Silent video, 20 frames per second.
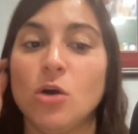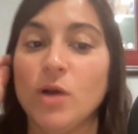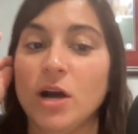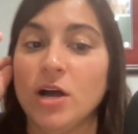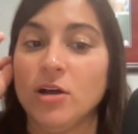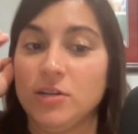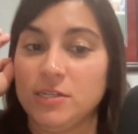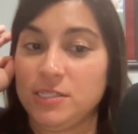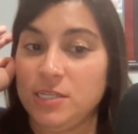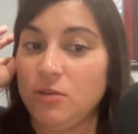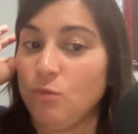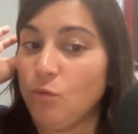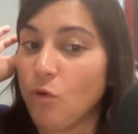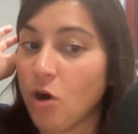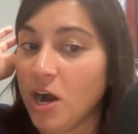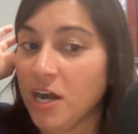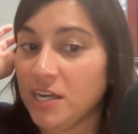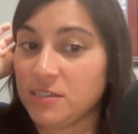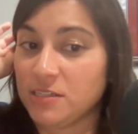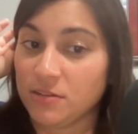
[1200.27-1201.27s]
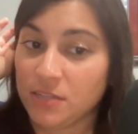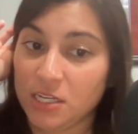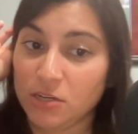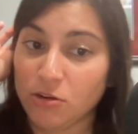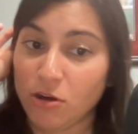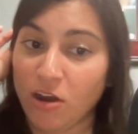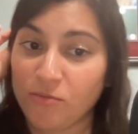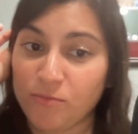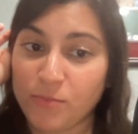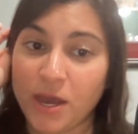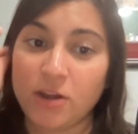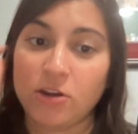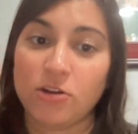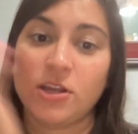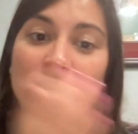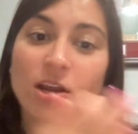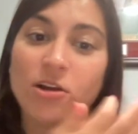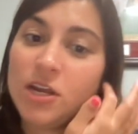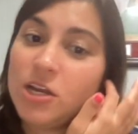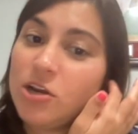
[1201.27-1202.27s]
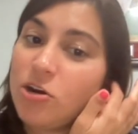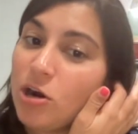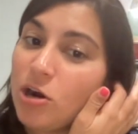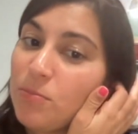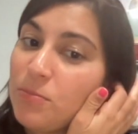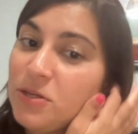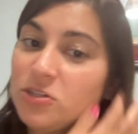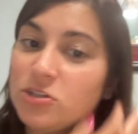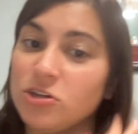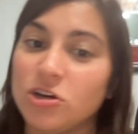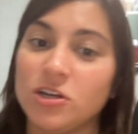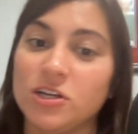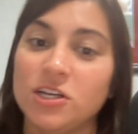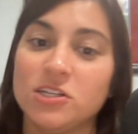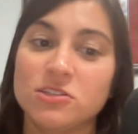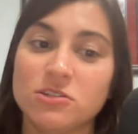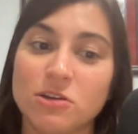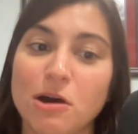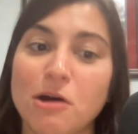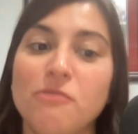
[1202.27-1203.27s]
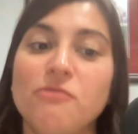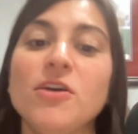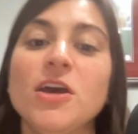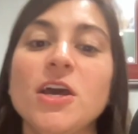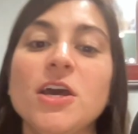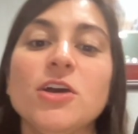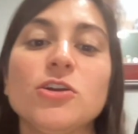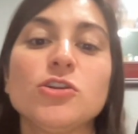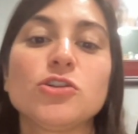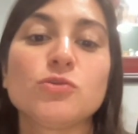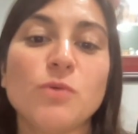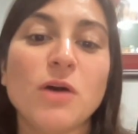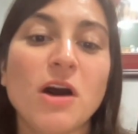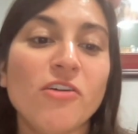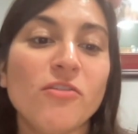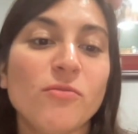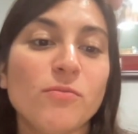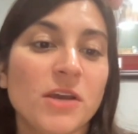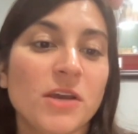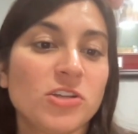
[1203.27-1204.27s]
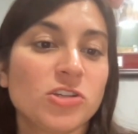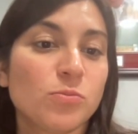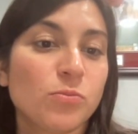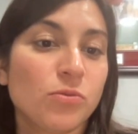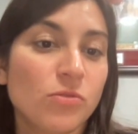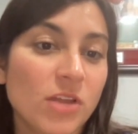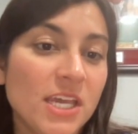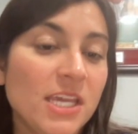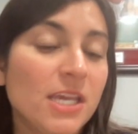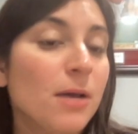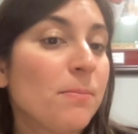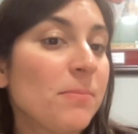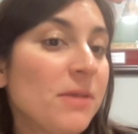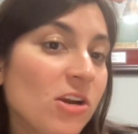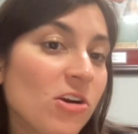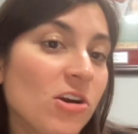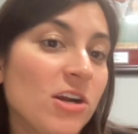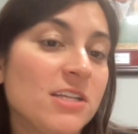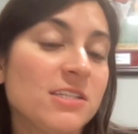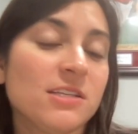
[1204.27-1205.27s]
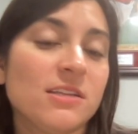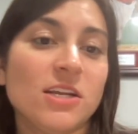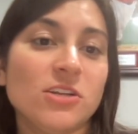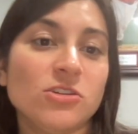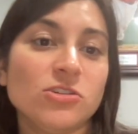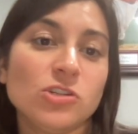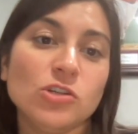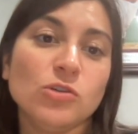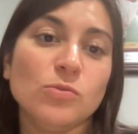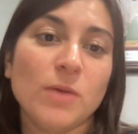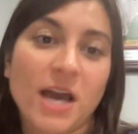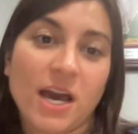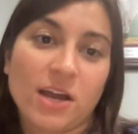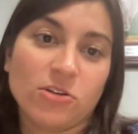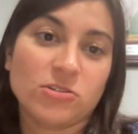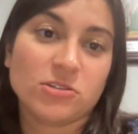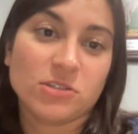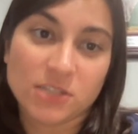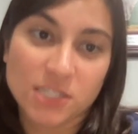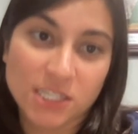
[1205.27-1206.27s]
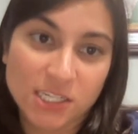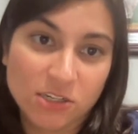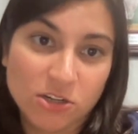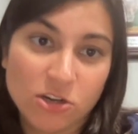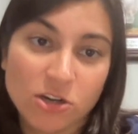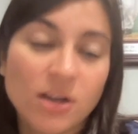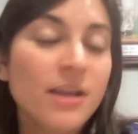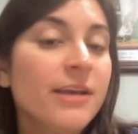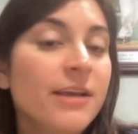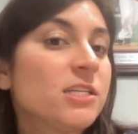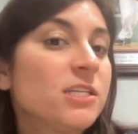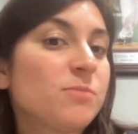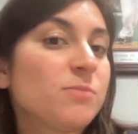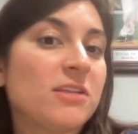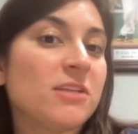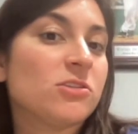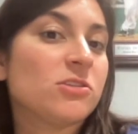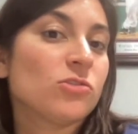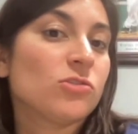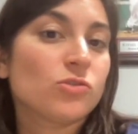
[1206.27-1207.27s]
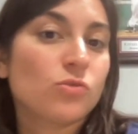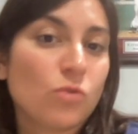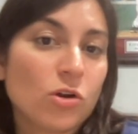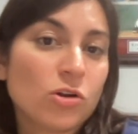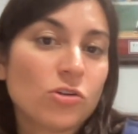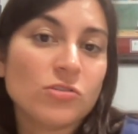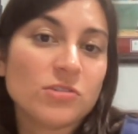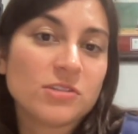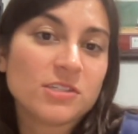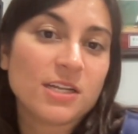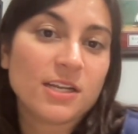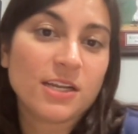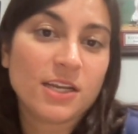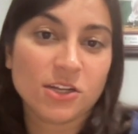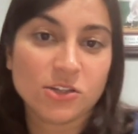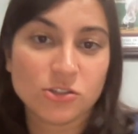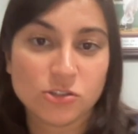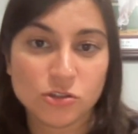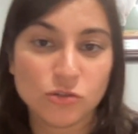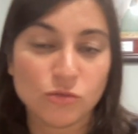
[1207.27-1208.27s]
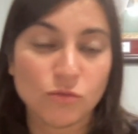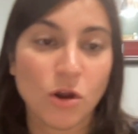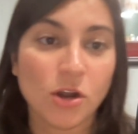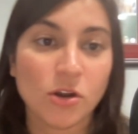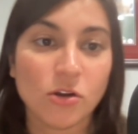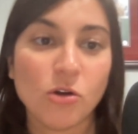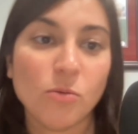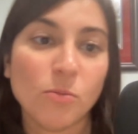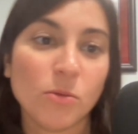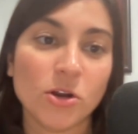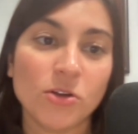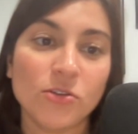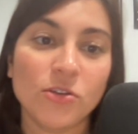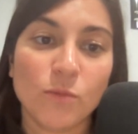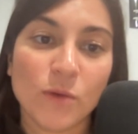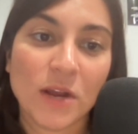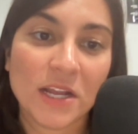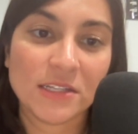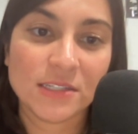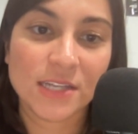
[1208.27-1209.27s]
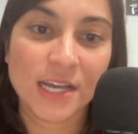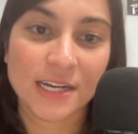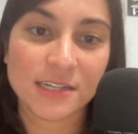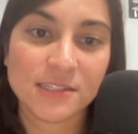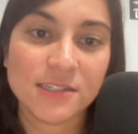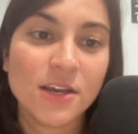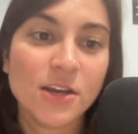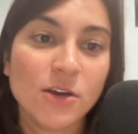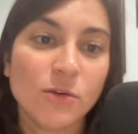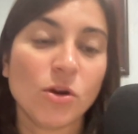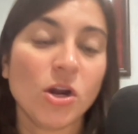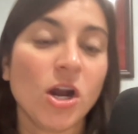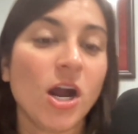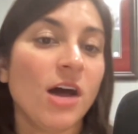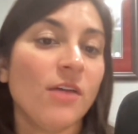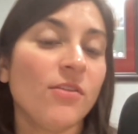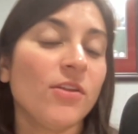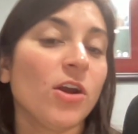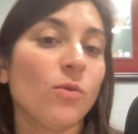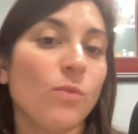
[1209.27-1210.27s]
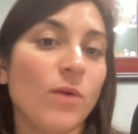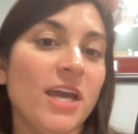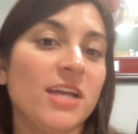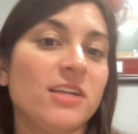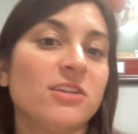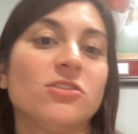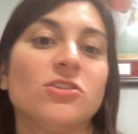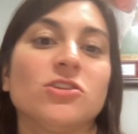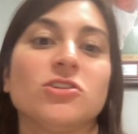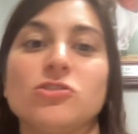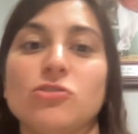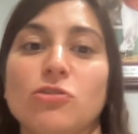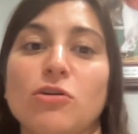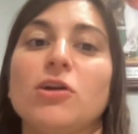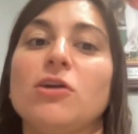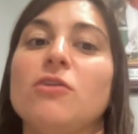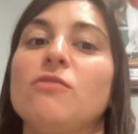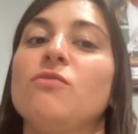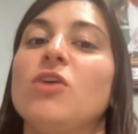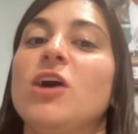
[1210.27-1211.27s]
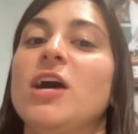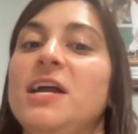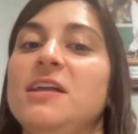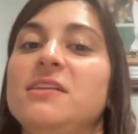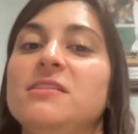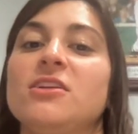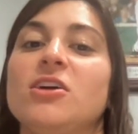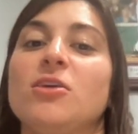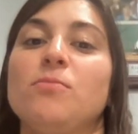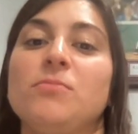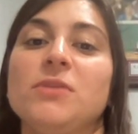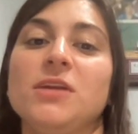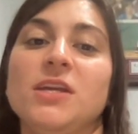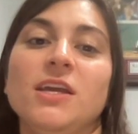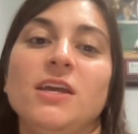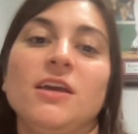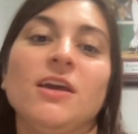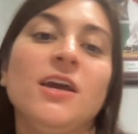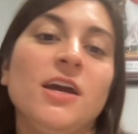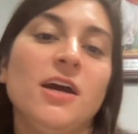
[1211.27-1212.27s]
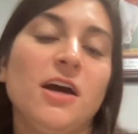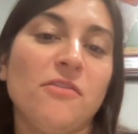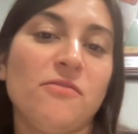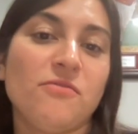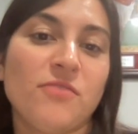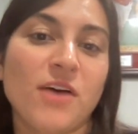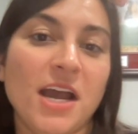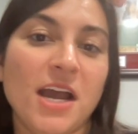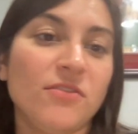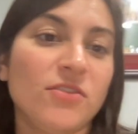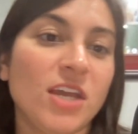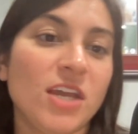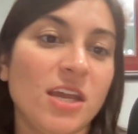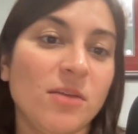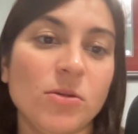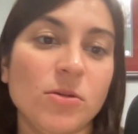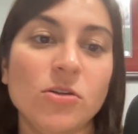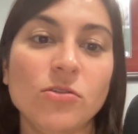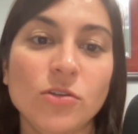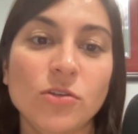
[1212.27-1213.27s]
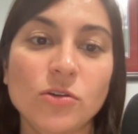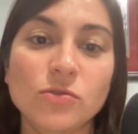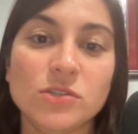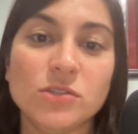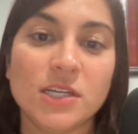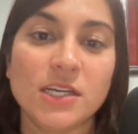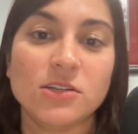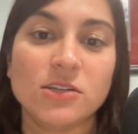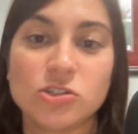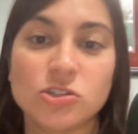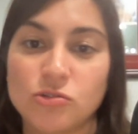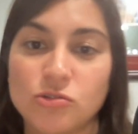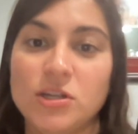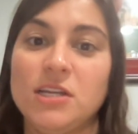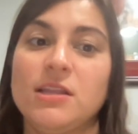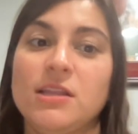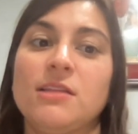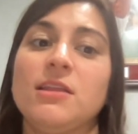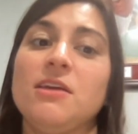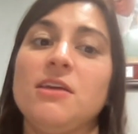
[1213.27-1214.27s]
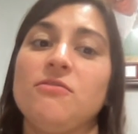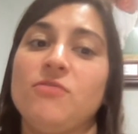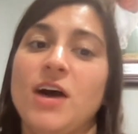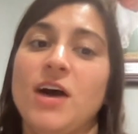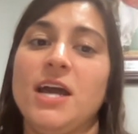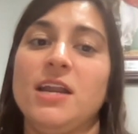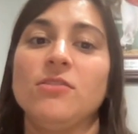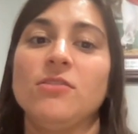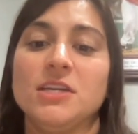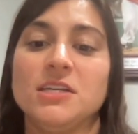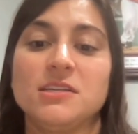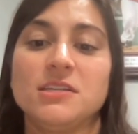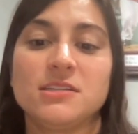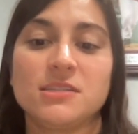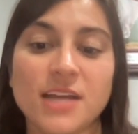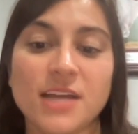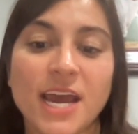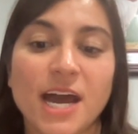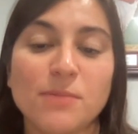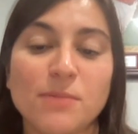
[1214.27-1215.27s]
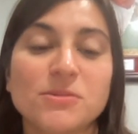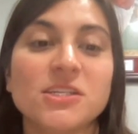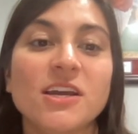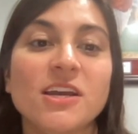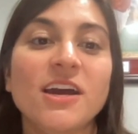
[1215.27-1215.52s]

well as he walked leadoff batter Kerry Carpenter in a tough 12 pitch plate appearance. And then two batters later, Spencer Torkelson hit a two run homer, and the Red Sox were on their way to the start of what ended up being a five game losing streak that they finally snapped